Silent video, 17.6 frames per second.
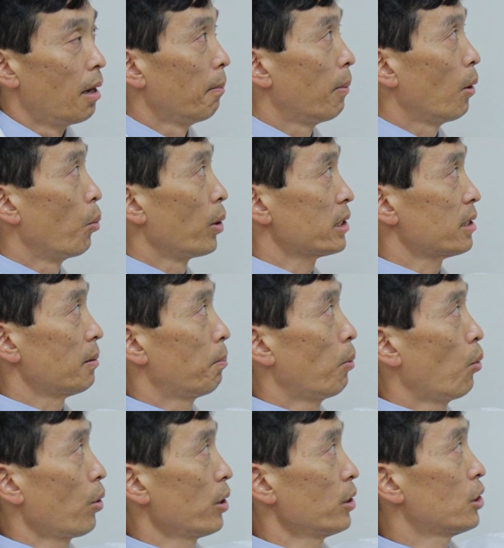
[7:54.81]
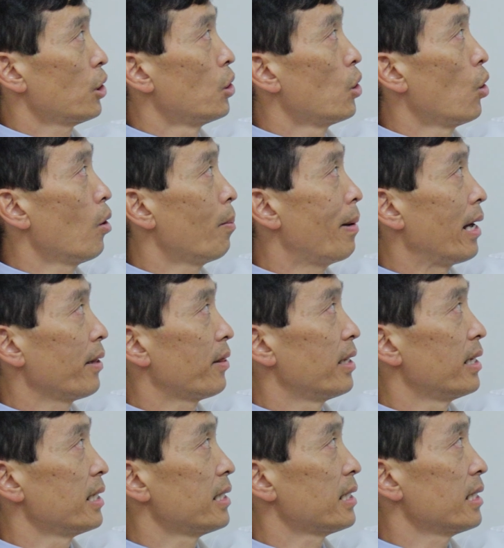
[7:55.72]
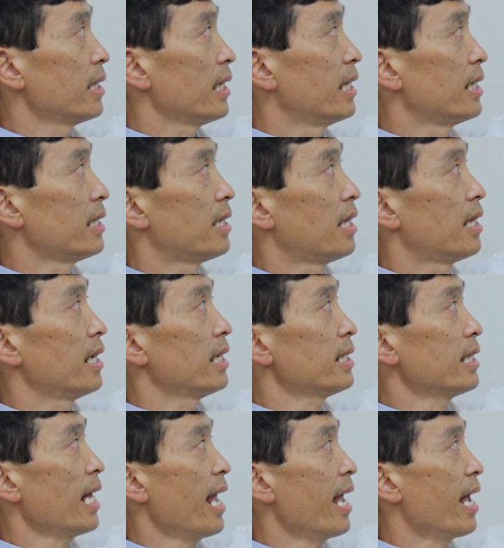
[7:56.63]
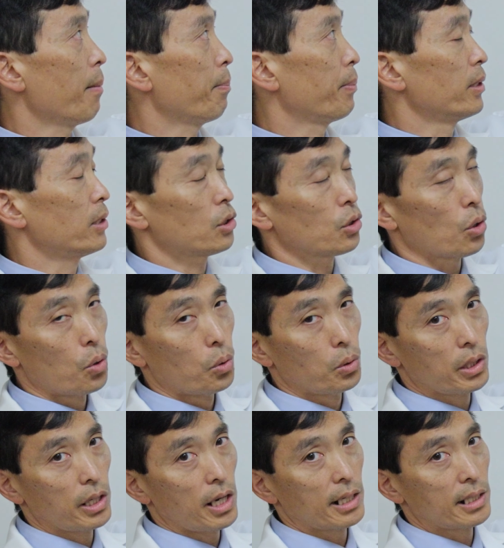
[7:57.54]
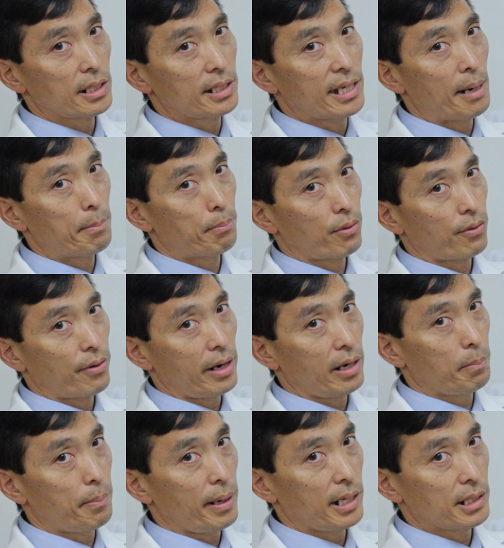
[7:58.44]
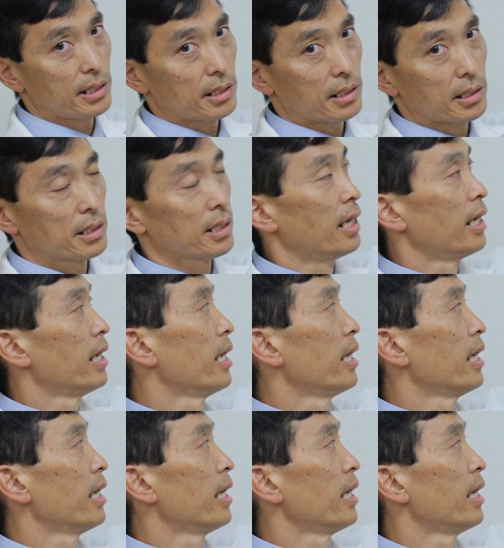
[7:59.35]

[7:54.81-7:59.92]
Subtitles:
But what's important to know about this is this happens only on a temporary basis.